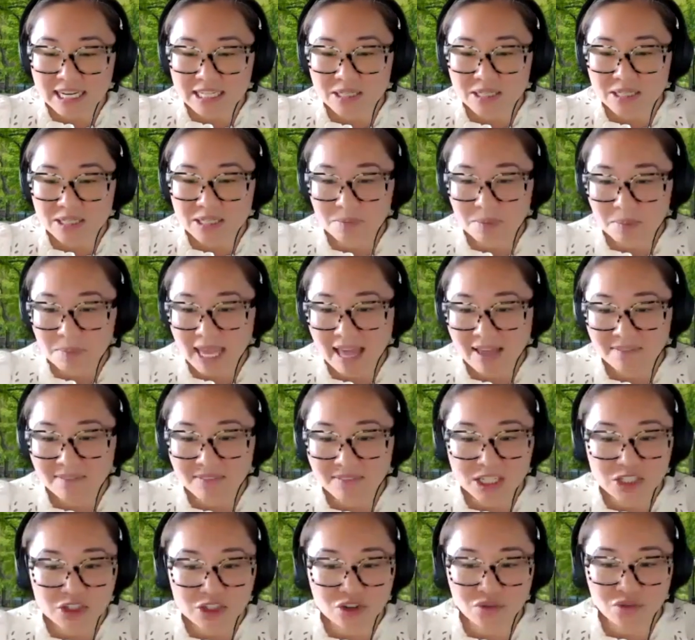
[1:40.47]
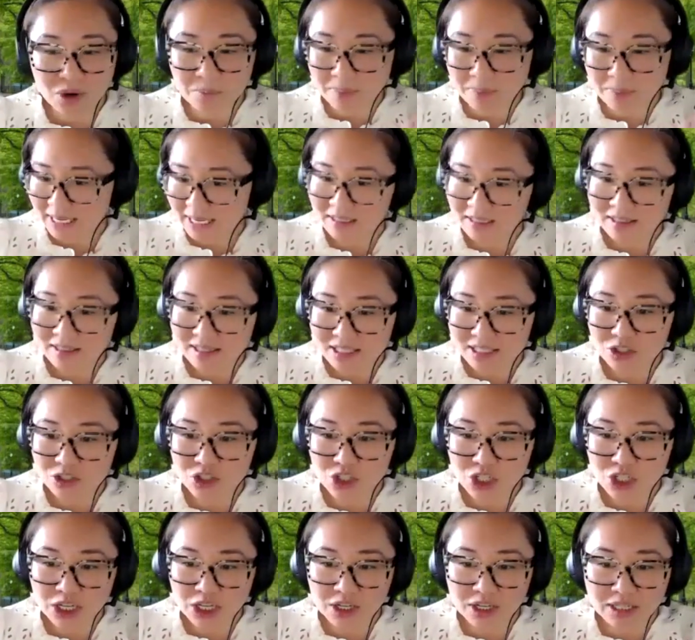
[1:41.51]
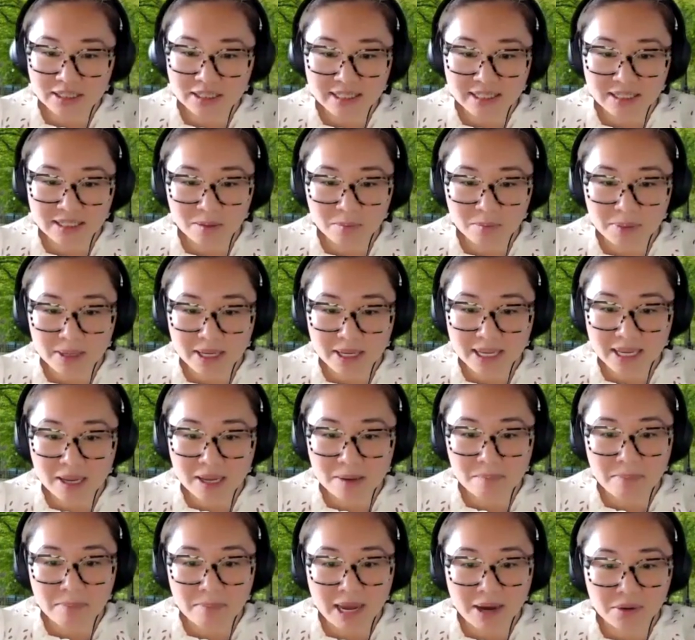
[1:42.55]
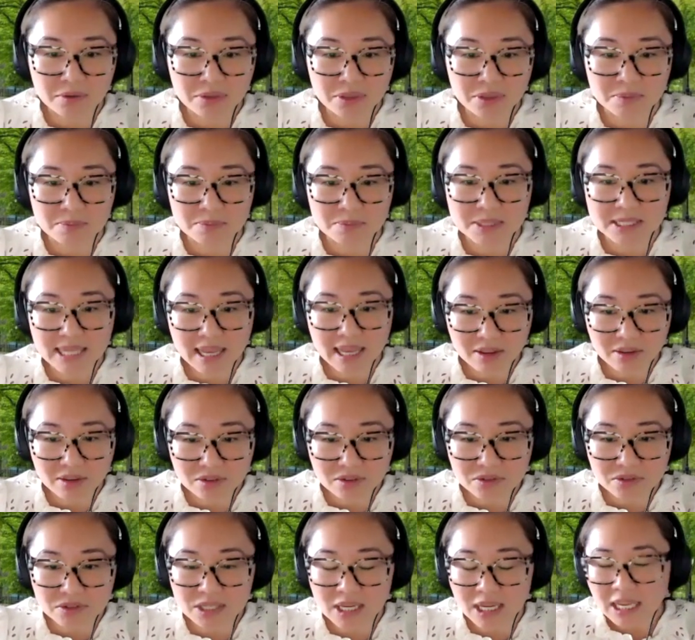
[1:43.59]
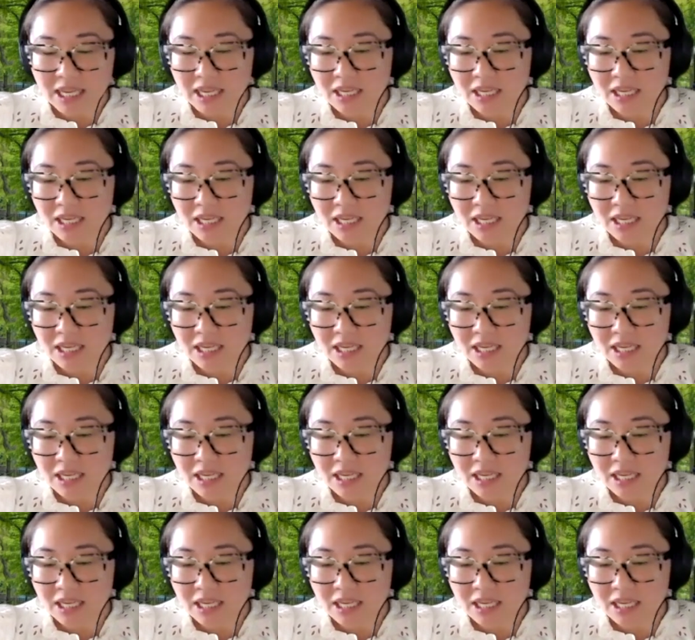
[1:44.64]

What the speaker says: maybe have each of our panelists share a little bit about themselves